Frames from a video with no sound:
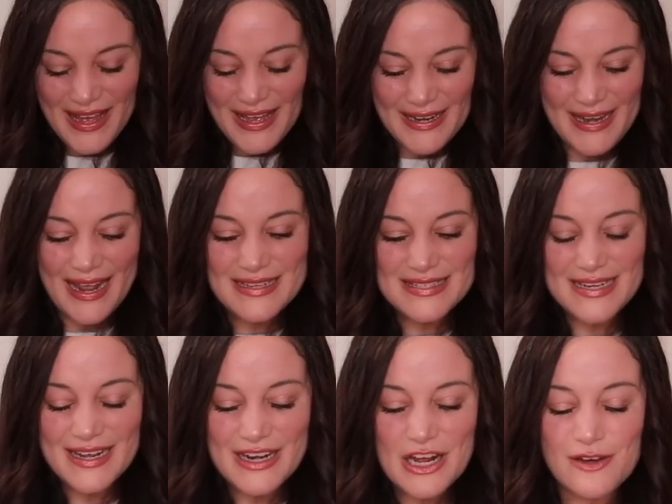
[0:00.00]
Next
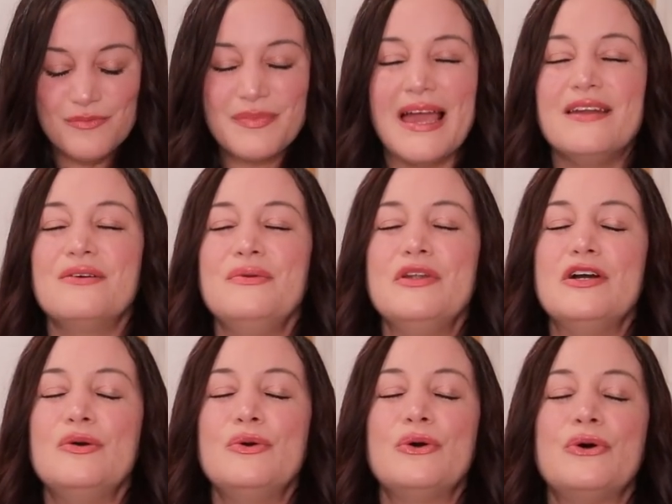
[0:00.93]
item, I don't
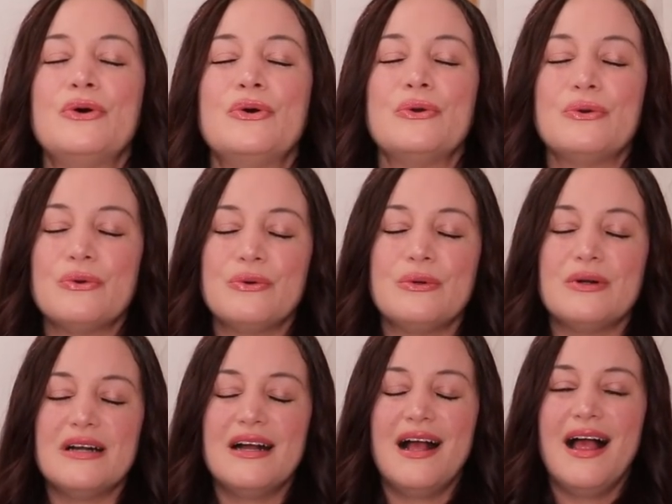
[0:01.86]
know
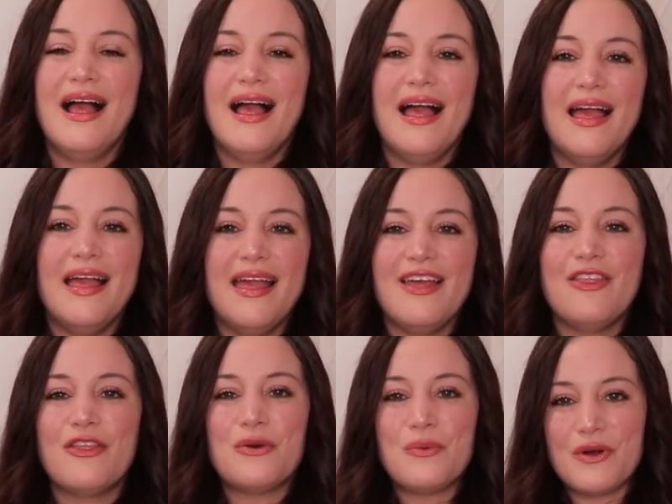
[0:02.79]
who
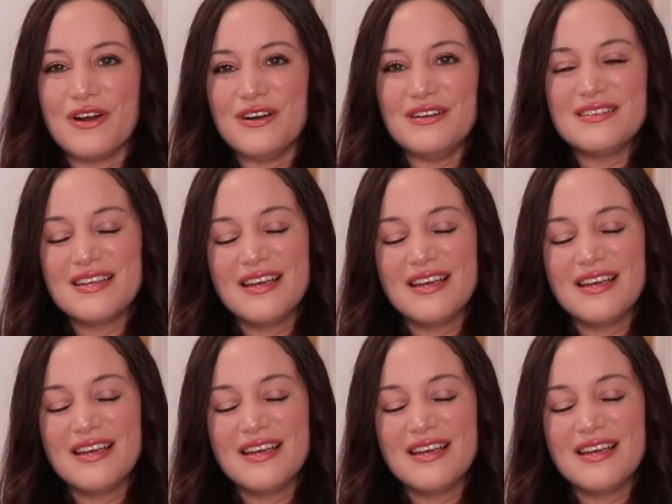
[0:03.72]
in the world